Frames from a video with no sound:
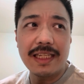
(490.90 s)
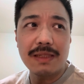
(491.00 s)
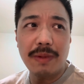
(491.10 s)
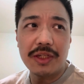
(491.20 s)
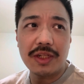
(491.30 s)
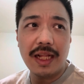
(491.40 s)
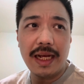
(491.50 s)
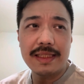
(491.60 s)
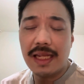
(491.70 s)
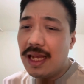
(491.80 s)

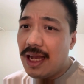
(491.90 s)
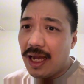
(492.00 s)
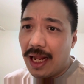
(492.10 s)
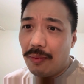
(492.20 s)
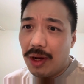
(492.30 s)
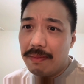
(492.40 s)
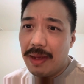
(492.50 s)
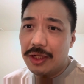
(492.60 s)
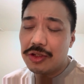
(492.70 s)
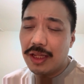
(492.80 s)
specialized, and I want to
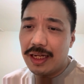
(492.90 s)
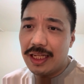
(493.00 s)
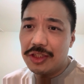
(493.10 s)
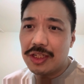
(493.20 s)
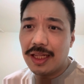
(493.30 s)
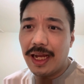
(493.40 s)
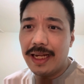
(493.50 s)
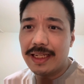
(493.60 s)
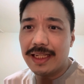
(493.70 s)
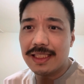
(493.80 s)
make sure that each client
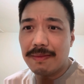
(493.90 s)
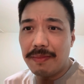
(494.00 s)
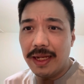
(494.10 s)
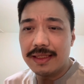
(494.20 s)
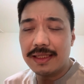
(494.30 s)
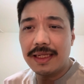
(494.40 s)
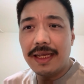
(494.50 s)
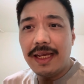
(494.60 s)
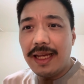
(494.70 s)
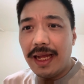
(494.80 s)
gets the best
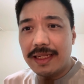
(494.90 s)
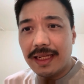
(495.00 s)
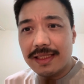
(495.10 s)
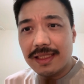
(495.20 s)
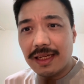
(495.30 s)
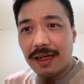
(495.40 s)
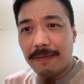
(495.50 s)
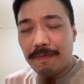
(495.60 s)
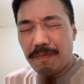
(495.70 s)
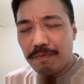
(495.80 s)
and gets the
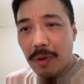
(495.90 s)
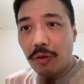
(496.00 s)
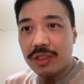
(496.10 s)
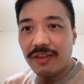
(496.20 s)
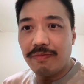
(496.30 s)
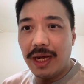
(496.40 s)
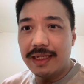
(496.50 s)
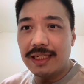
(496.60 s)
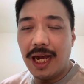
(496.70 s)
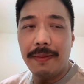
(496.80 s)
most of my
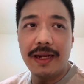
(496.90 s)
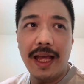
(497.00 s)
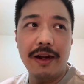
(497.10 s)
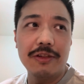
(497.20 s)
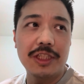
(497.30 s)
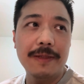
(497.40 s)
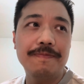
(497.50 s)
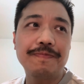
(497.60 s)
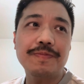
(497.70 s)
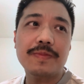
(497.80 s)
time and energy.
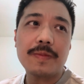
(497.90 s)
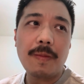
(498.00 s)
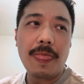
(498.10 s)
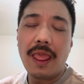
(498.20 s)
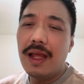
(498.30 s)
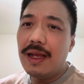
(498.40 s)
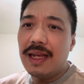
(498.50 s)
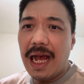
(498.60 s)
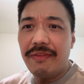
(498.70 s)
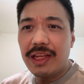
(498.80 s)

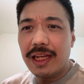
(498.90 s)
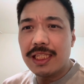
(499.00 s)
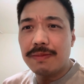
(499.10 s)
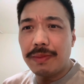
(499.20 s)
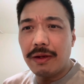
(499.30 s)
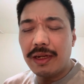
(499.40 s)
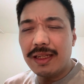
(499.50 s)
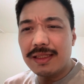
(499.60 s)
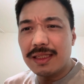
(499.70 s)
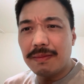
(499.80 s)
Having
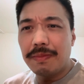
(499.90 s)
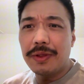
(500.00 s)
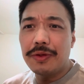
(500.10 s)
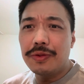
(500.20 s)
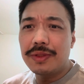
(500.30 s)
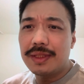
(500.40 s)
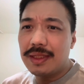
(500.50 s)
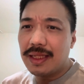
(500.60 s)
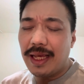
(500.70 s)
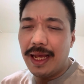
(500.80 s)
experienced abuse,
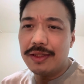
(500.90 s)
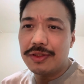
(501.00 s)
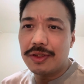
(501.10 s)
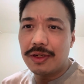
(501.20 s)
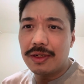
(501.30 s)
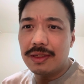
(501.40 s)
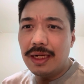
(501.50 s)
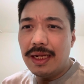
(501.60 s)
cancer,